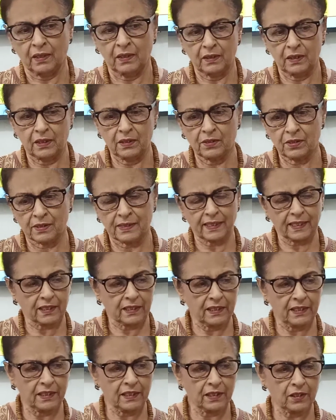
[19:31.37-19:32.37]
This
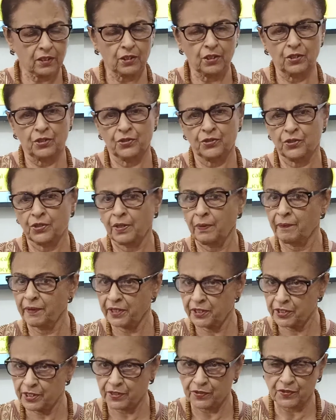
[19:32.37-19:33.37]
technique is
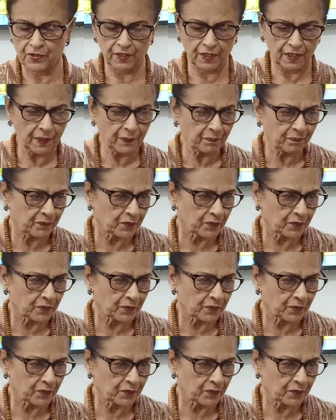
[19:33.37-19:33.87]
immediacy.